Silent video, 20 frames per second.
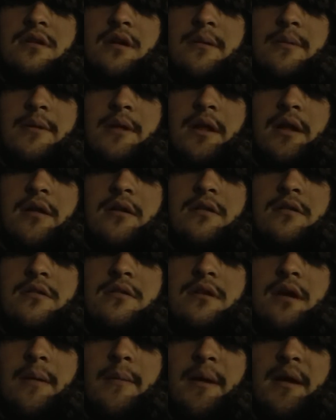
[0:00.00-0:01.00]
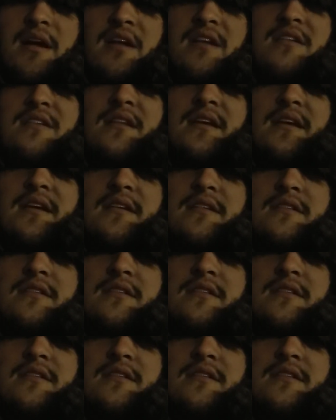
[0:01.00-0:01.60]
mean, I'm not gonna like